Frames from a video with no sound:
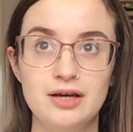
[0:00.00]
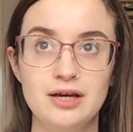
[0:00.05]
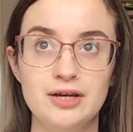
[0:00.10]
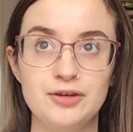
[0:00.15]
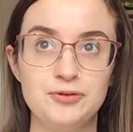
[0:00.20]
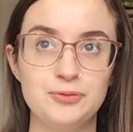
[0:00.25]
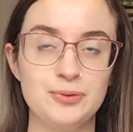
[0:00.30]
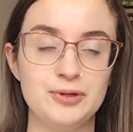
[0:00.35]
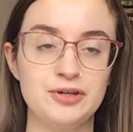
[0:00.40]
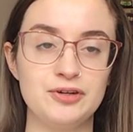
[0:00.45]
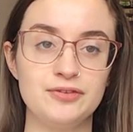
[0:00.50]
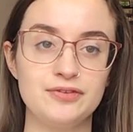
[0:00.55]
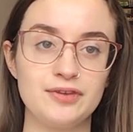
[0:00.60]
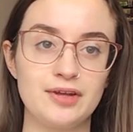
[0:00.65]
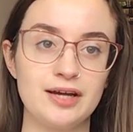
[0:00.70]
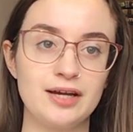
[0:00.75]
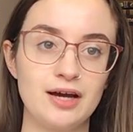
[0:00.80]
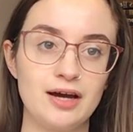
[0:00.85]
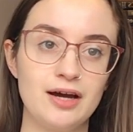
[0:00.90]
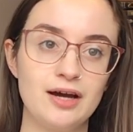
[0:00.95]
experience
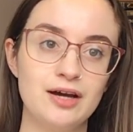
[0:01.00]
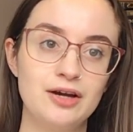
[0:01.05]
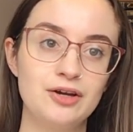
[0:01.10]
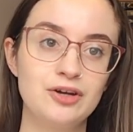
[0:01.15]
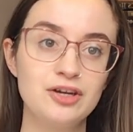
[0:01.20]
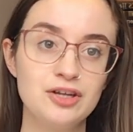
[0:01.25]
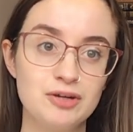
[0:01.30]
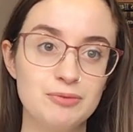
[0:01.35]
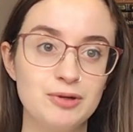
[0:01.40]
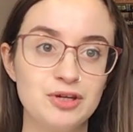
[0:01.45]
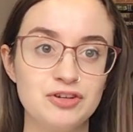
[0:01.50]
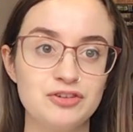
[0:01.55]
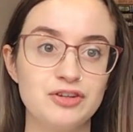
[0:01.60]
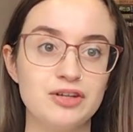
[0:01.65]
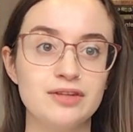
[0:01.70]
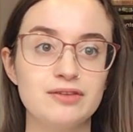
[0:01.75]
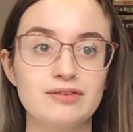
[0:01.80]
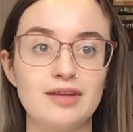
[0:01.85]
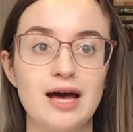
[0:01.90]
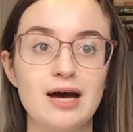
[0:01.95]
like good
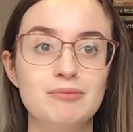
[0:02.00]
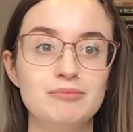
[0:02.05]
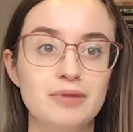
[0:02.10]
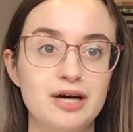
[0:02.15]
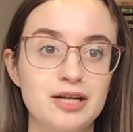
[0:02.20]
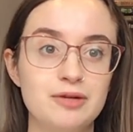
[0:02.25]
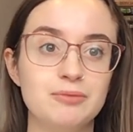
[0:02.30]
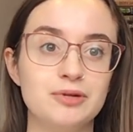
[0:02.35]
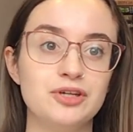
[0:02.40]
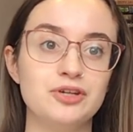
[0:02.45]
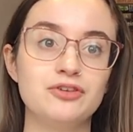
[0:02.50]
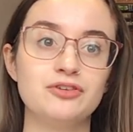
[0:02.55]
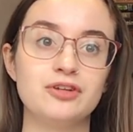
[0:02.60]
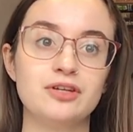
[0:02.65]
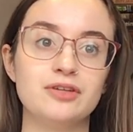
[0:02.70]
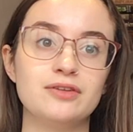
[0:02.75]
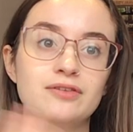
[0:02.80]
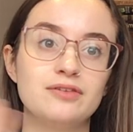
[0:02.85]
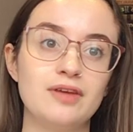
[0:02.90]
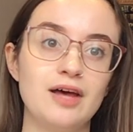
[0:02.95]
emotions and bad
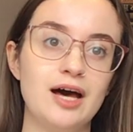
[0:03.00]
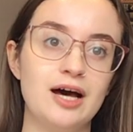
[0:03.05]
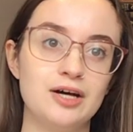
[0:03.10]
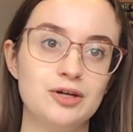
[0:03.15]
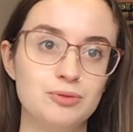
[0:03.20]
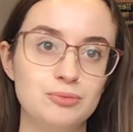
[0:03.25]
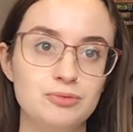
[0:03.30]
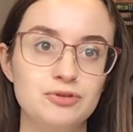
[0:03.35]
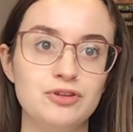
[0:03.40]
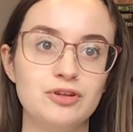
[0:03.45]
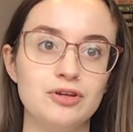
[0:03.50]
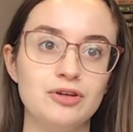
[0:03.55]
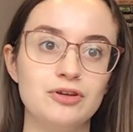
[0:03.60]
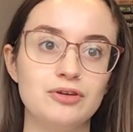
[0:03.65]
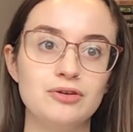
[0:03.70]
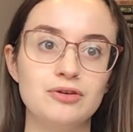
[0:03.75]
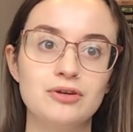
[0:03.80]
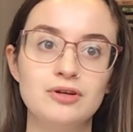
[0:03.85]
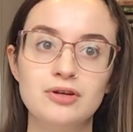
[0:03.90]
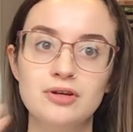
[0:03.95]
emotions helps you